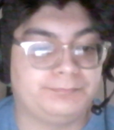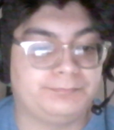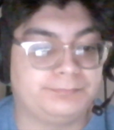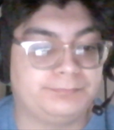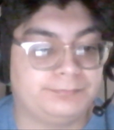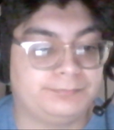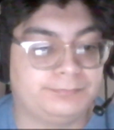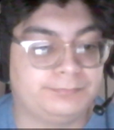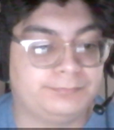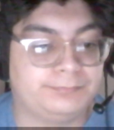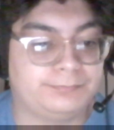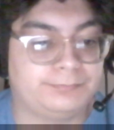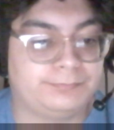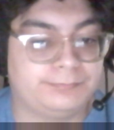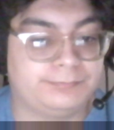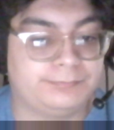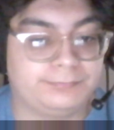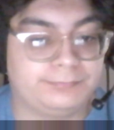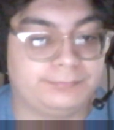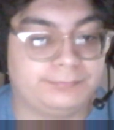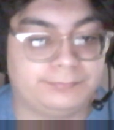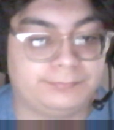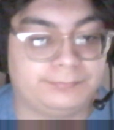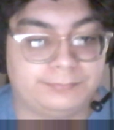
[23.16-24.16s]

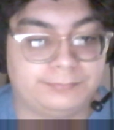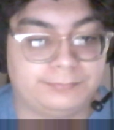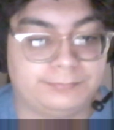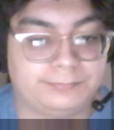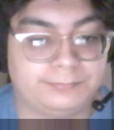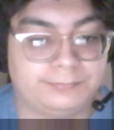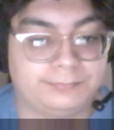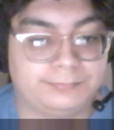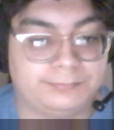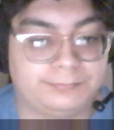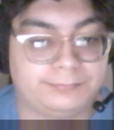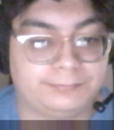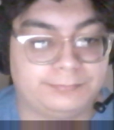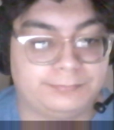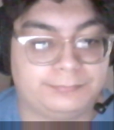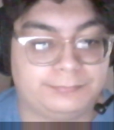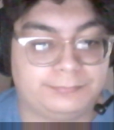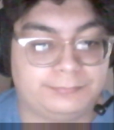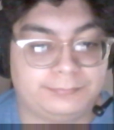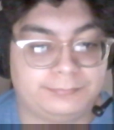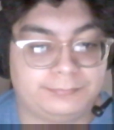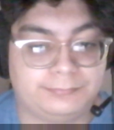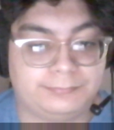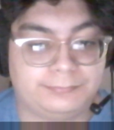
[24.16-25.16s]

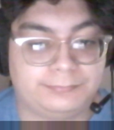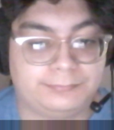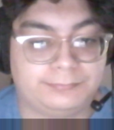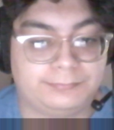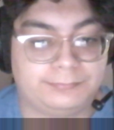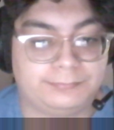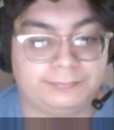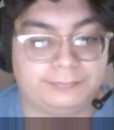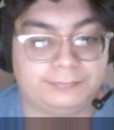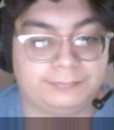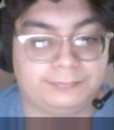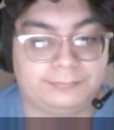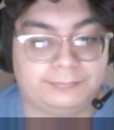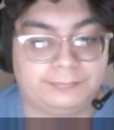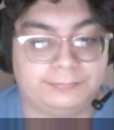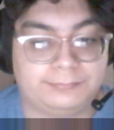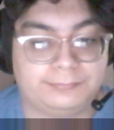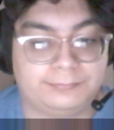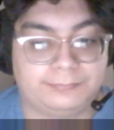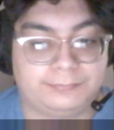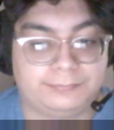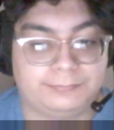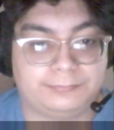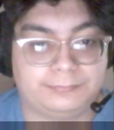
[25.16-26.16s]

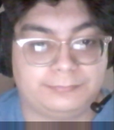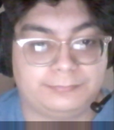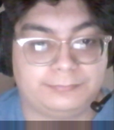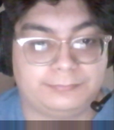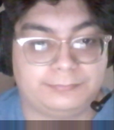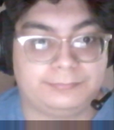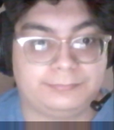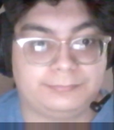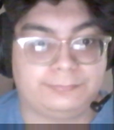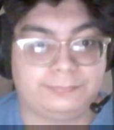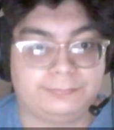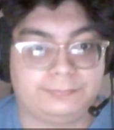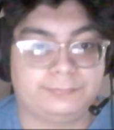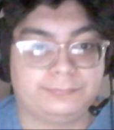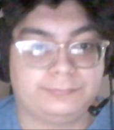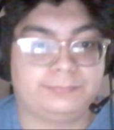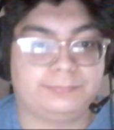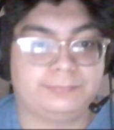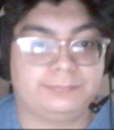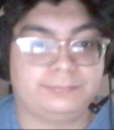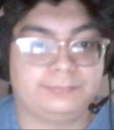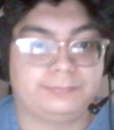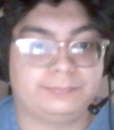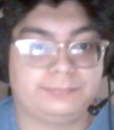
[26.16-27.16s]

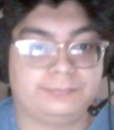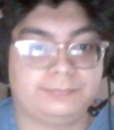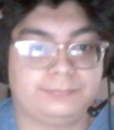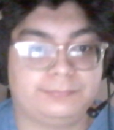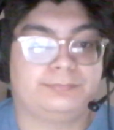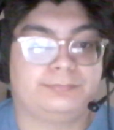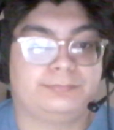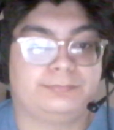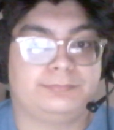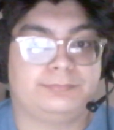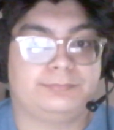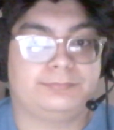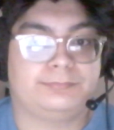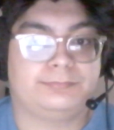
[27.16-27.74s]
(no one is talking)